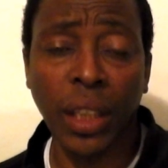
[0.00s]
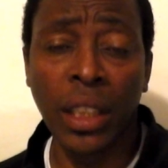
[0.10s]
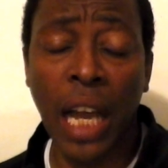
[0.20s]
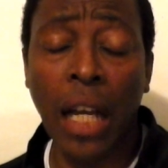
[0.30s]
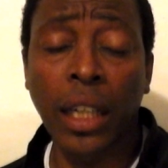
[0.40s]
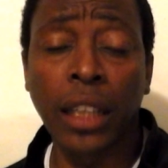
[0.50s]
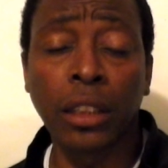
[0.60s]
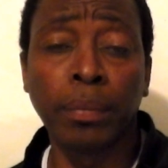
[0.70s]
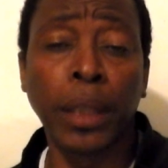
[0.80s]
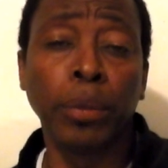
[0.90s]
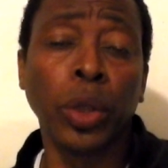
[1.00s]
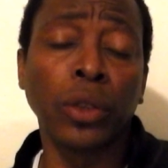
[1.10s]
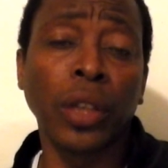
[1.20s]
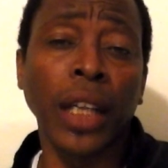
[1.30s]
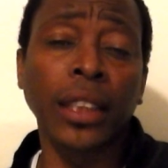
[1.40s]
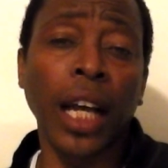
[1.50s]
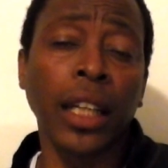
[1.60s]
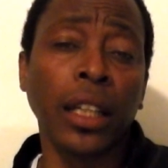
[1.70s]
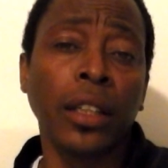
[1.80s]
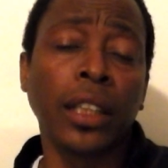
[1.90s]
Now, there's some Hebrew Israelites
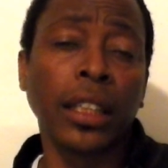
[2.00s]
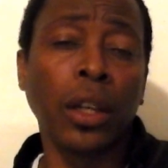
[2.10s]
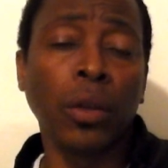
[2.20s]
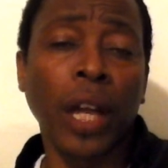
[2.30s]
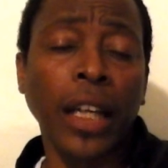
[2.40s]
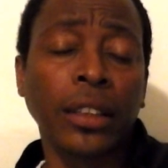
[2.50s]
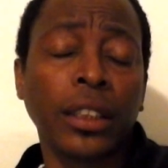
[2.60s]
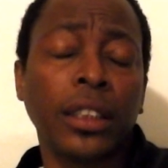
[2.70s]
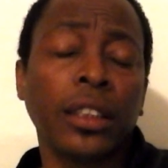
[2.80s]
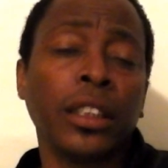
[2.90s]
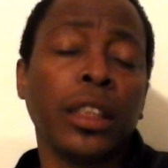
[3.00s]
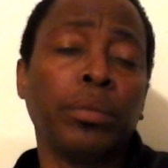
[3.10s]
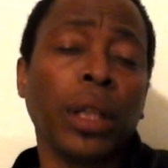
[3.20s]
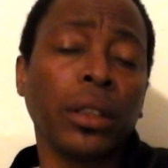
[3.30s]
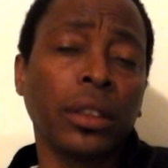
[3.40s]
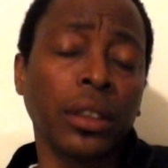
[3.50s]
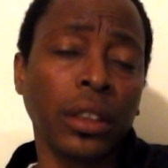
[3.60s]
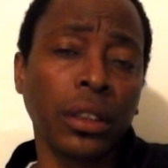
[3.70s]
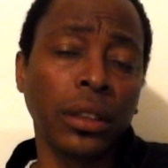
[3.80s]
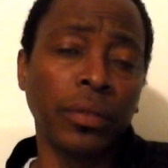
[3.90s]
out here that don't like to see brothers and
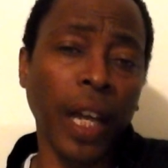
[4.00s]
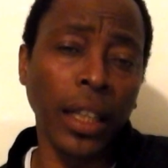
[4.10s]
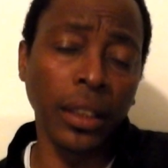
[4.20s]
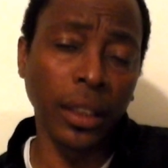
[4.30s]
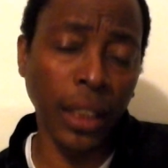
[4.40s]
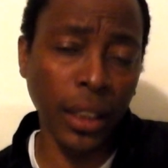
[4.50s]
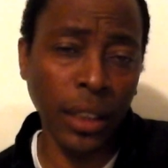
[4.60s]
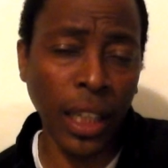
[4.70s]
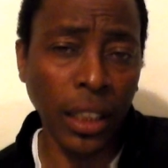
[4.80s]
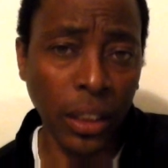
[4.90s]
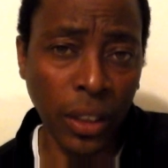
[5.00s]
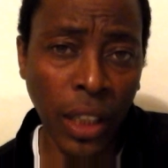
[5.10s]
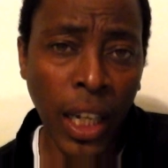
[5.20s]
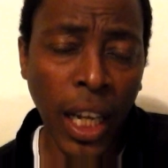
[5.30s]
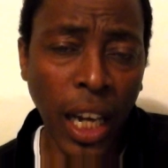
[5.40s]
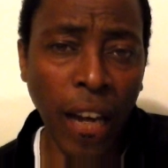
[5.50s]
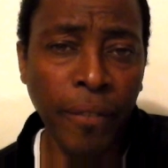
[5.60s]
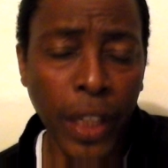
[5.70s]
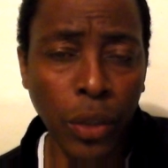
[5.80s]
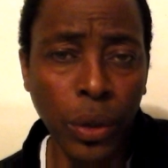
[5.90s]
sisters fighting and things of that nature. And
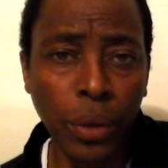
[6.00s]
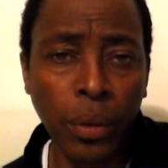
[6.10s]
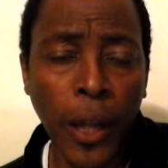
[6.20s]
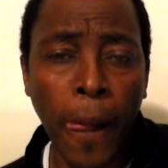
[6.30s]
I feel you.